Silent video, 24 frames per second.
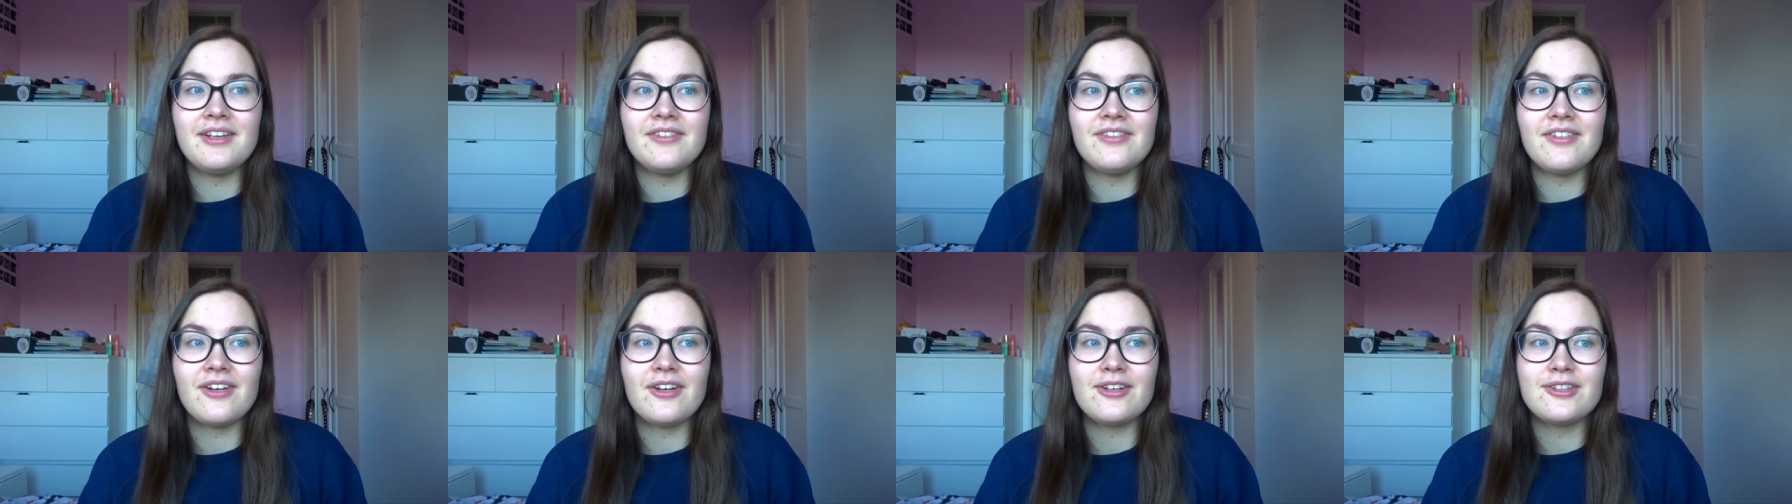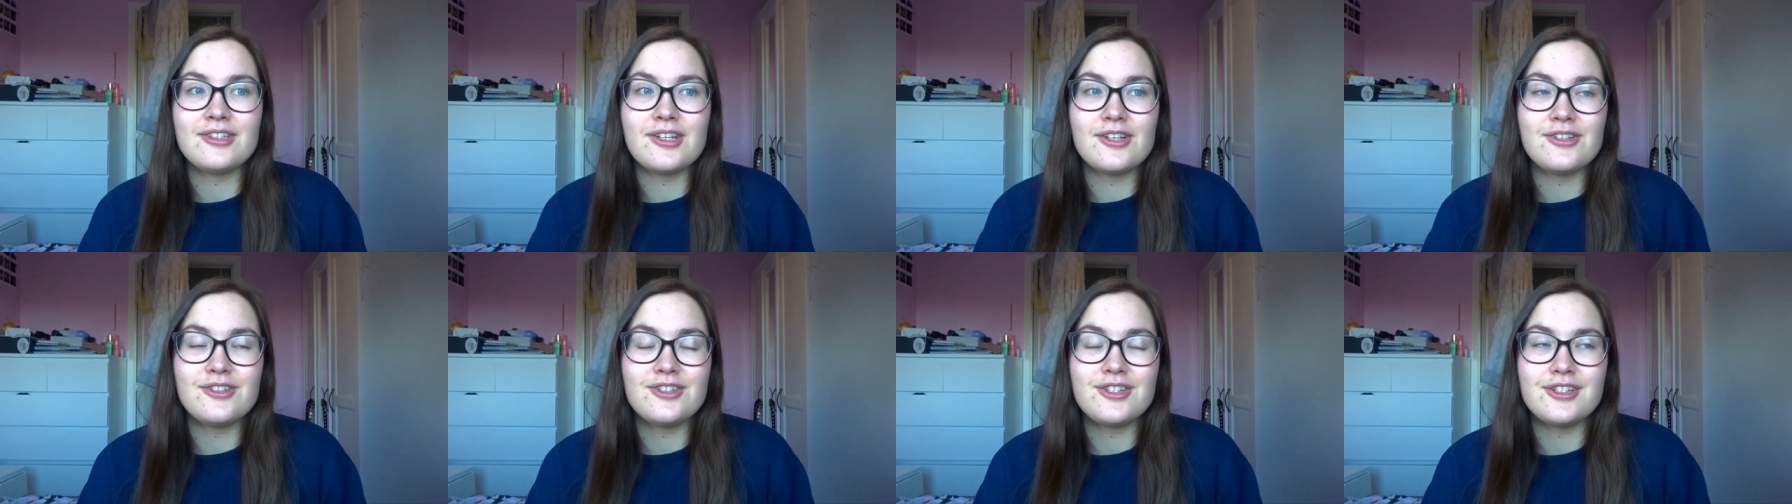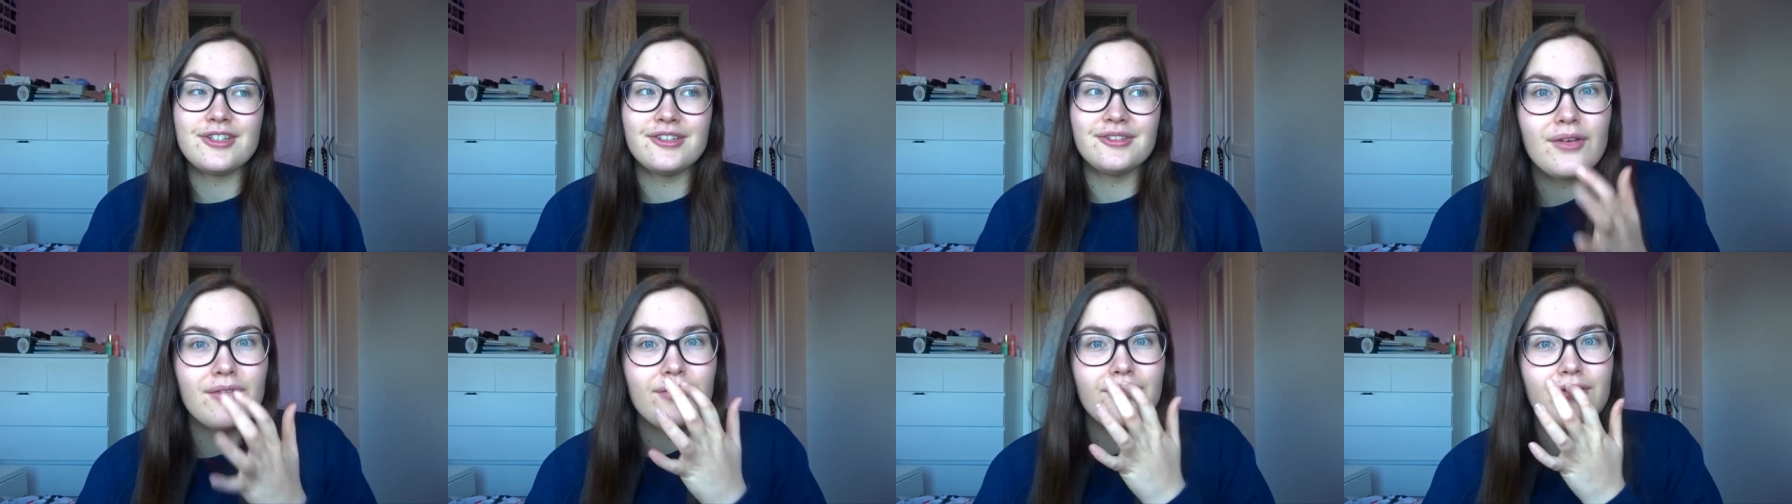photo
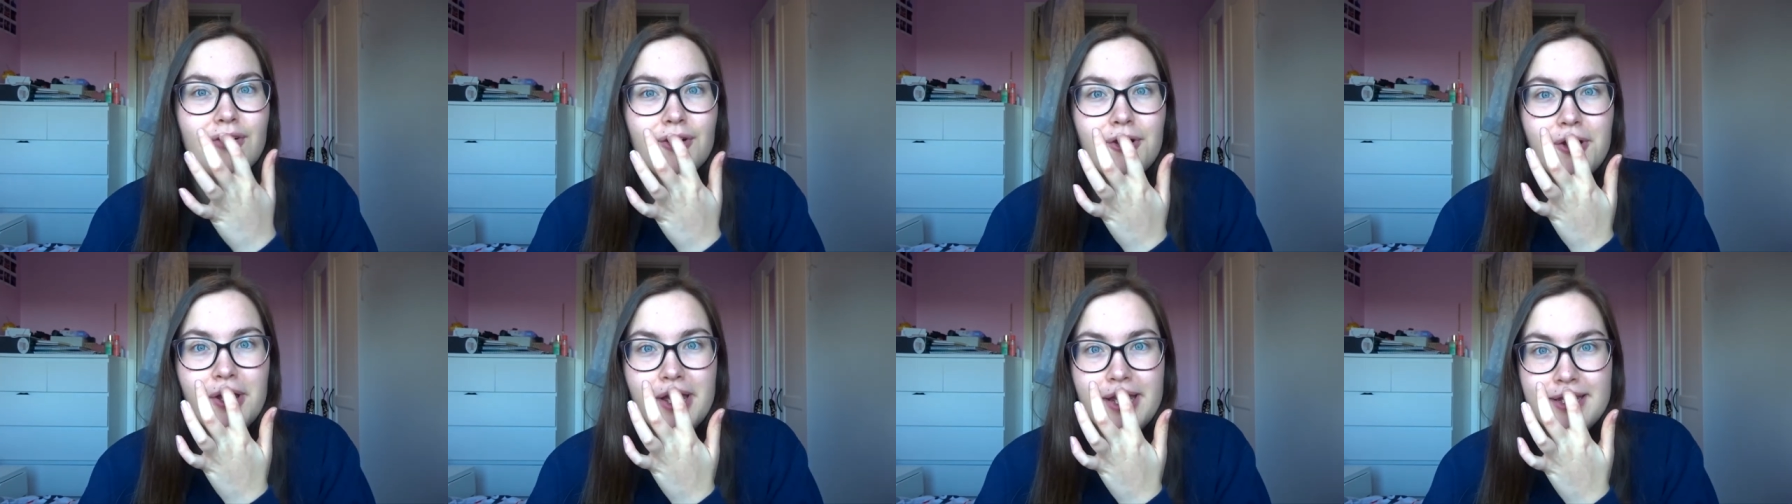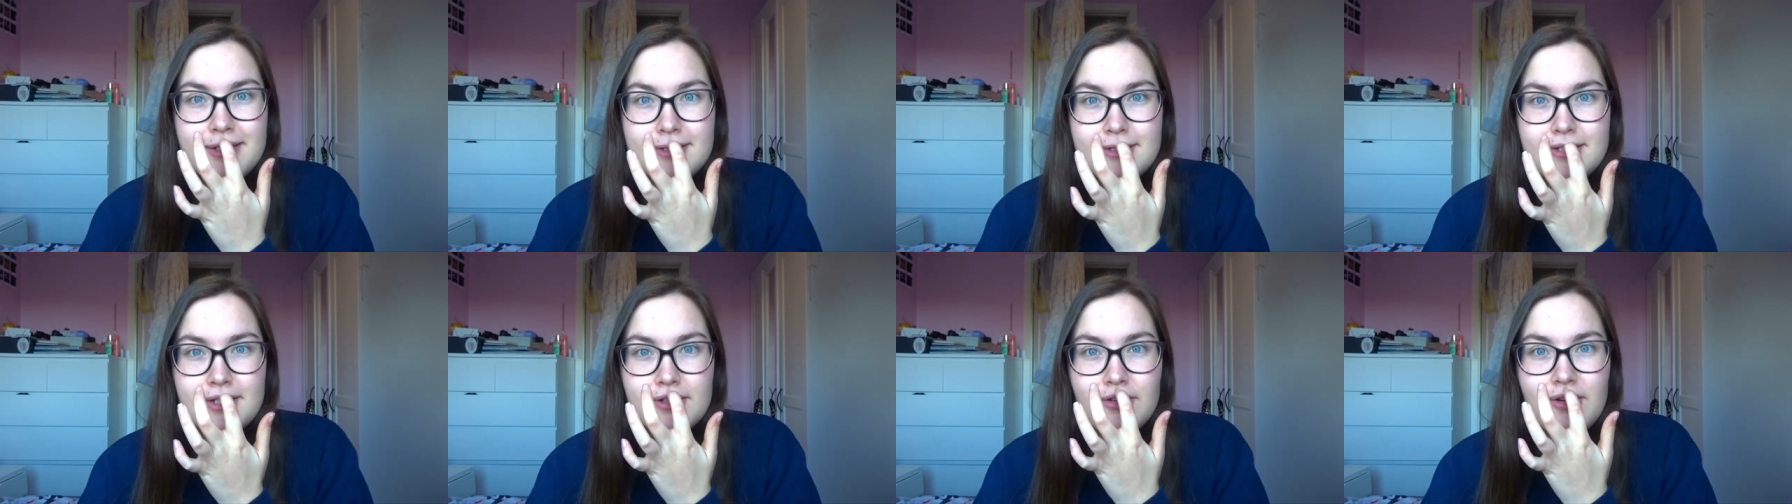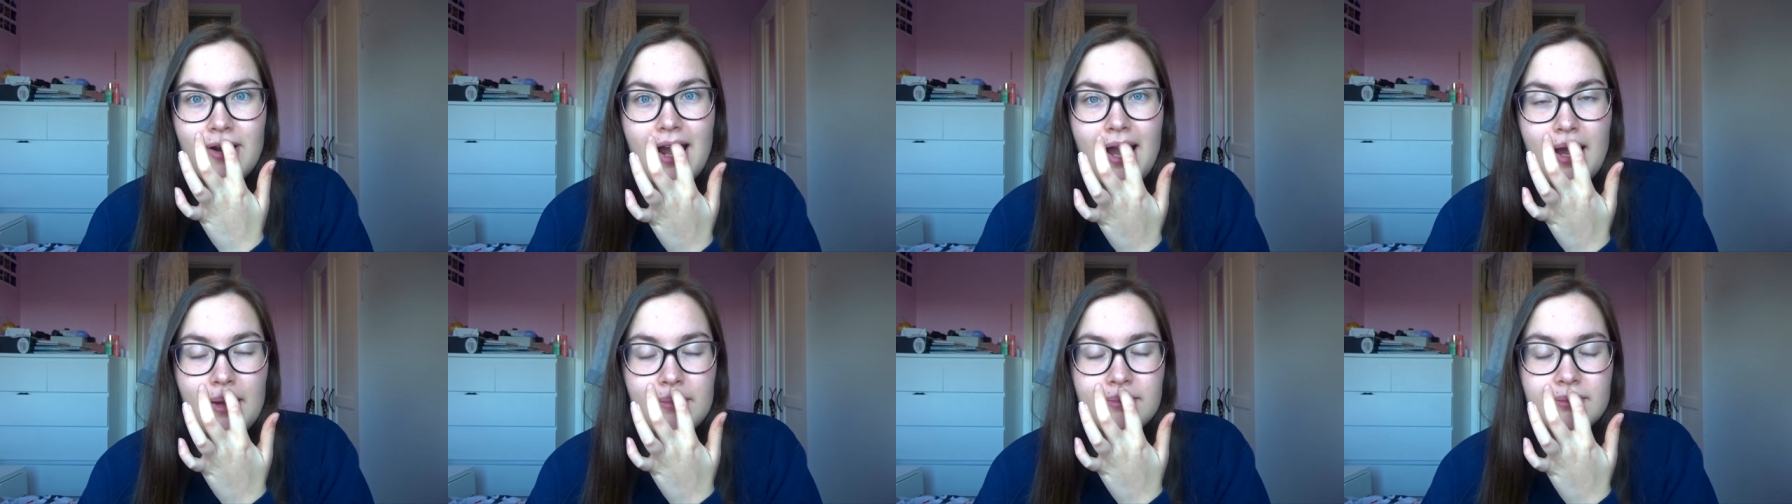shoot for
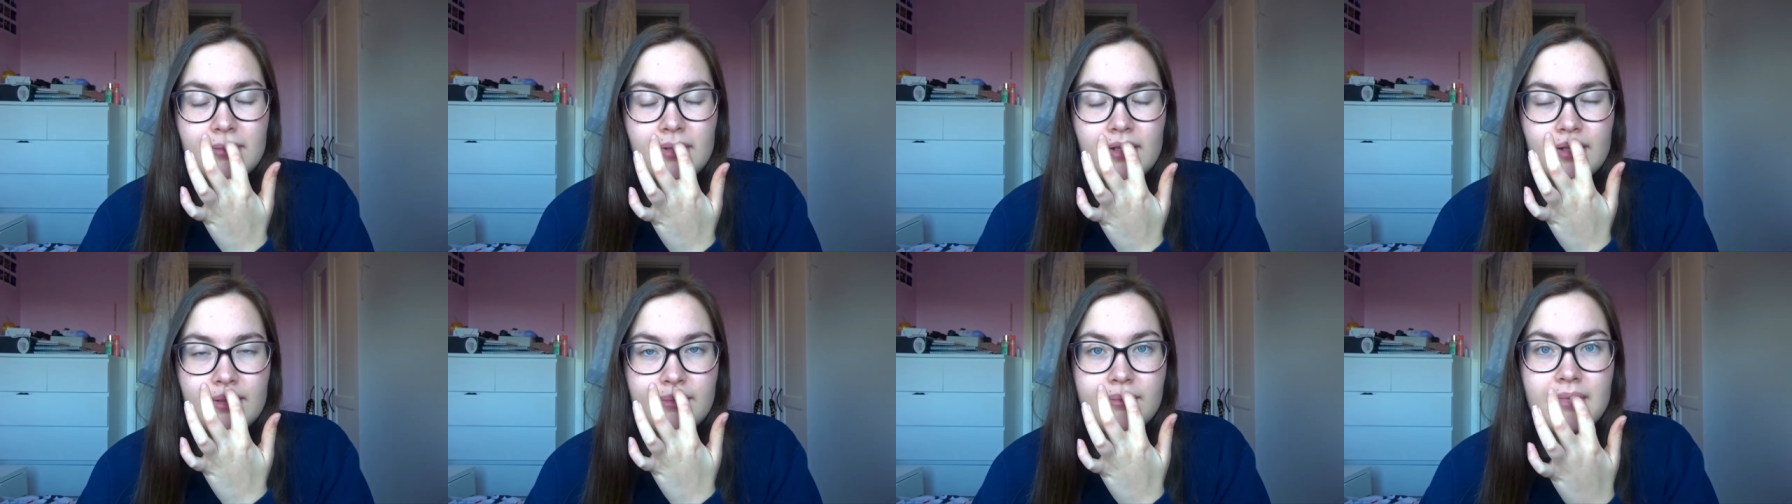Instagram,